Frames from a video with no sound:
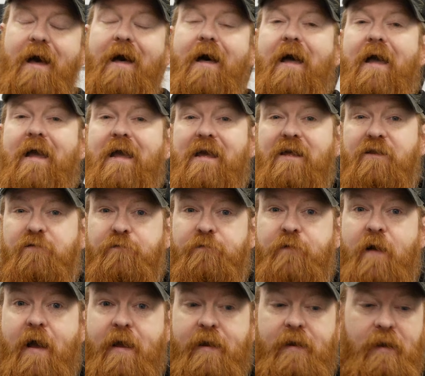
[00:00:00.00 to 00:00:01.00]
It is
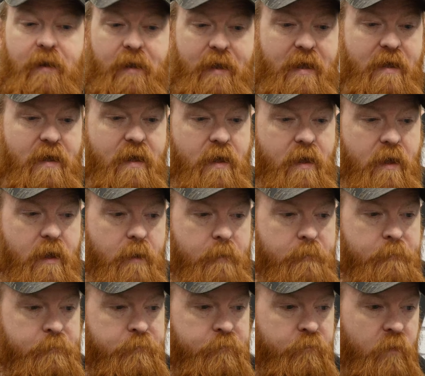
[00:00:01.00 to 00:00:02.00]
finally
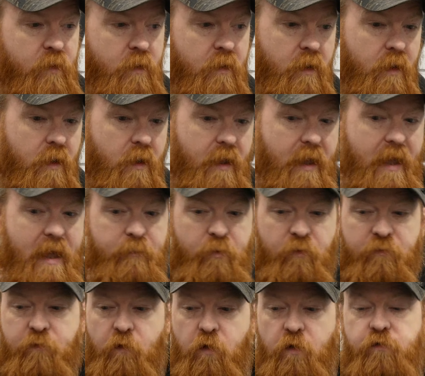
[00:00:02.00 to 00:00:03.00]
able
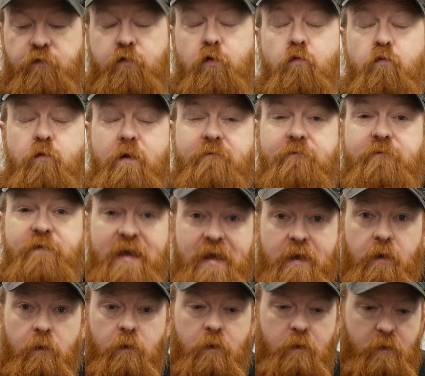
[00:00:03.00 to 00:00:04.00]
for us to
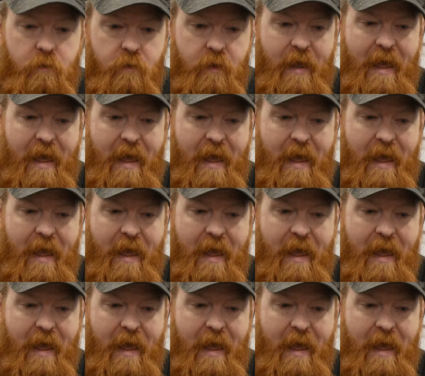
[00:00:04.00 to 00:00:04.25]
reveal